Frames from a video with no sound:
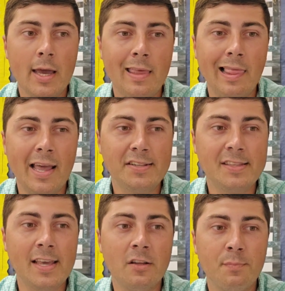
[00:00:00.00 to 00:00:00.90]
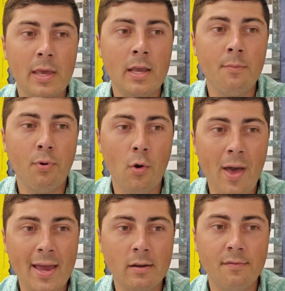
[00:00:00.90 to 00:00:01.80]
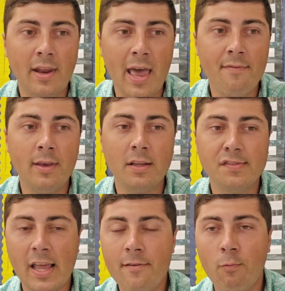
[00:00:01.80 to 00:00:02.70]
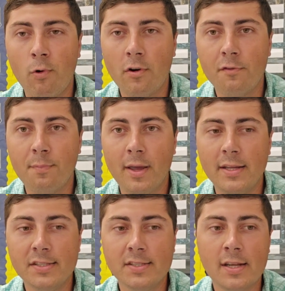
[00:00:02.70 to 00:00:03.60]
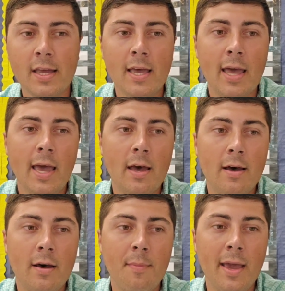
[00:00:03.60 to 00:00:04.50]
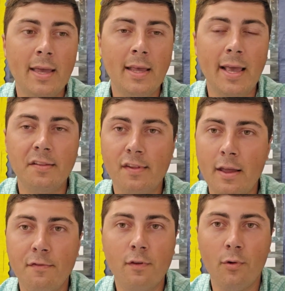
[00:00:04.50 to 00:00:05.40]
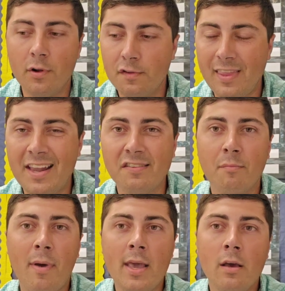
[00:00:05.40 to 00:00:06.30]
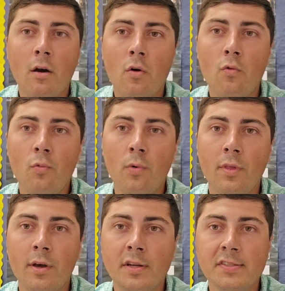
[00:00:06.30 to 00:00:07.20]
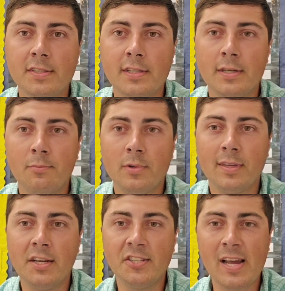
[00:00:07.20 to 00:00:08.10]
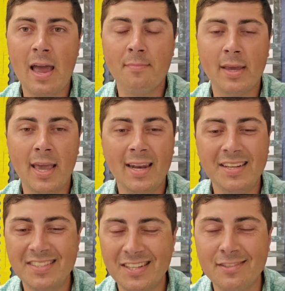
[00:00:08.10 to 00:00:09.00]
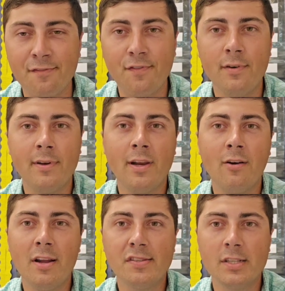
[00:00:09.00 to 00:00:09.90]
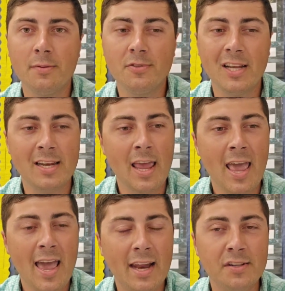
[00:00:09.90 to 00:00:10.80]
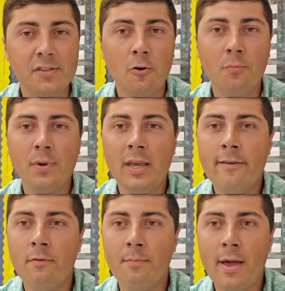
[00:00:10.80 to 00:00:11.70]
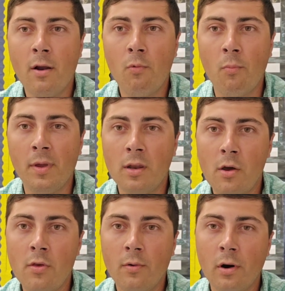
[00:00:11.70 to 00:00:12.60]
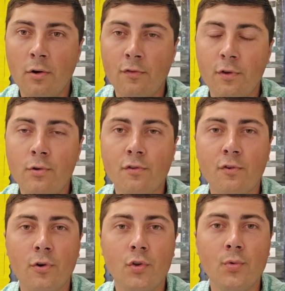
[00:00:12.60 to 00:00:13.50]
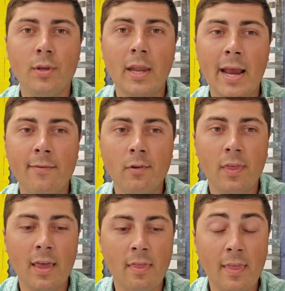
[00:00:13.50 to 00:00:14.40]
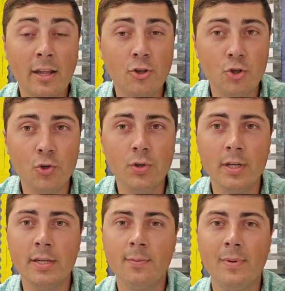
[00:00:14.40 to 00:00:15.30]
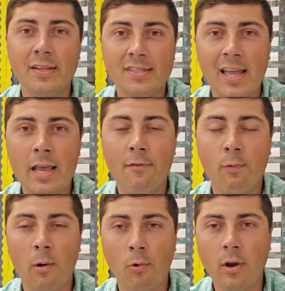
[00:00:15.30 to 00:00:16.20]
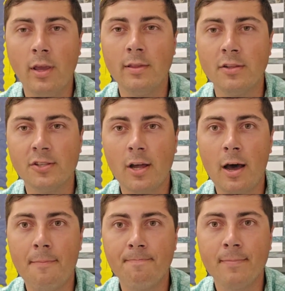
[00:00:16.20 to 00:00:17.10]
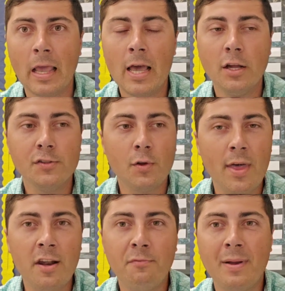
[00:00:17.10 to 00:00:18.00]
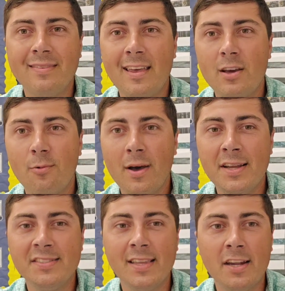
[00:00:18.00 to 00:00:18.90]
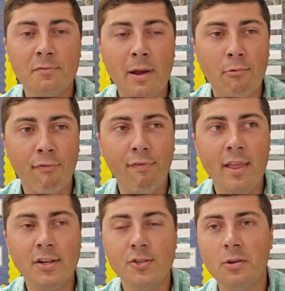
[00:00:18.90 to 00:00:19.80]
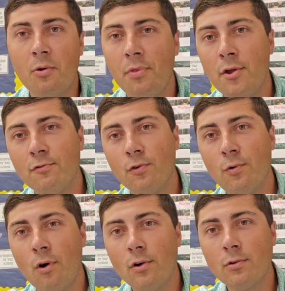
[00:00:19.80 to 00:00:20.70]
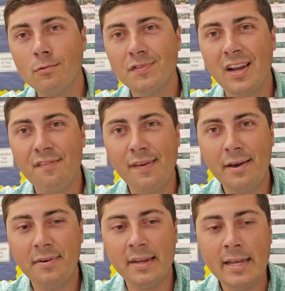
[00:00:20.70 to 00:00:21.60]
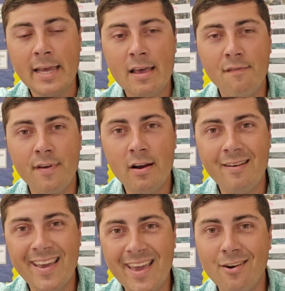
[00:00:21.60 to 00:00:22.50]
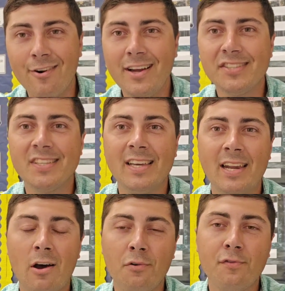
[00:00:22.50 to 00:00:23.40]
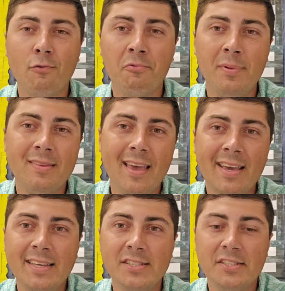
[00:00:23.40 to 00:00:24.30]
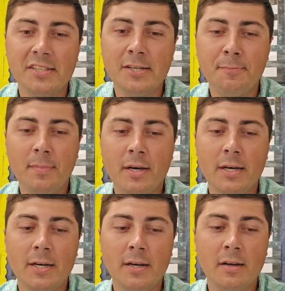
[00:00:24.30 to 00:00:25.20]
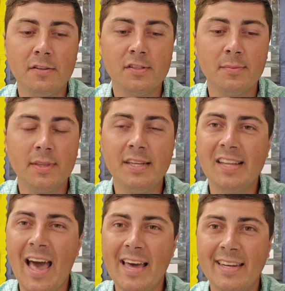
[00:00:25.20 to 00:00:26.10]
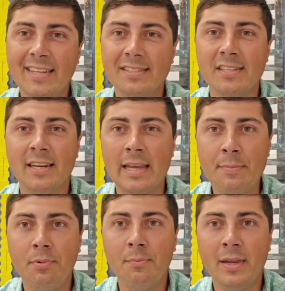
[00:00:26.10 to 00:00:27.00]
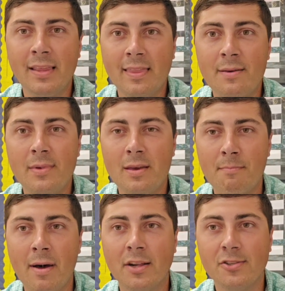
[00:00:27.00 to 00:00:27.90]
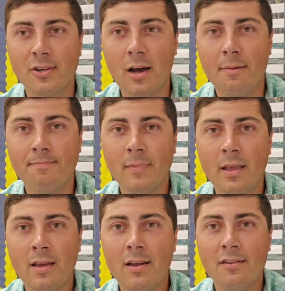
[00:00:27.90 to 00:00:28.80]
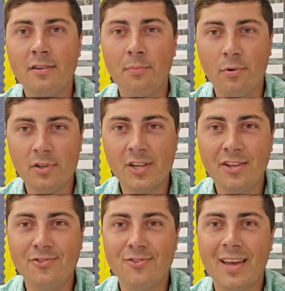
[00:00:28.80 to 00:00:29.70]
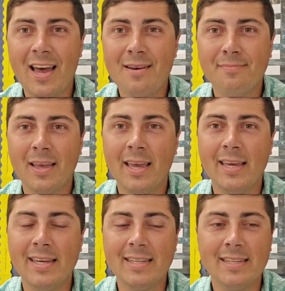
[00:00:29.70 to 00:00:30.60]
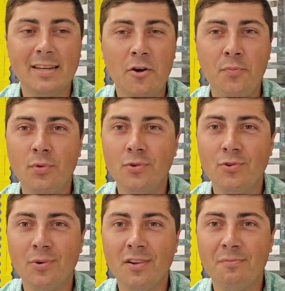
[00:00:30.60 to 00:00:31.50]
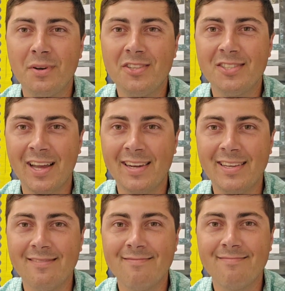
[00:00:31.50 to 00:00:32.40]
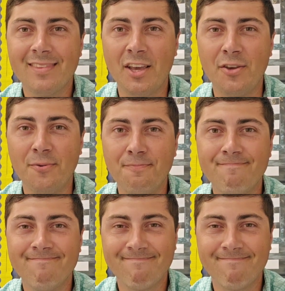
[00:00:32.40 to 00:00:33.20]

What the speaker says: And the last thing is being proactive and having a safe workspace and safe students. That is the main goal with us with teaching ag mechanics. It's a fun and great subject, and it's going to be even better when we know that our students are doing everything that they should to be safe while working in the shop. So that is my takeaways, and that is my reflection on those two articles, and I found it very interesting, and also will be taking some of these ideas and implementing them in my shop. So I appreciate your time, and I hope you enjoyed it as much as I did. Thank you.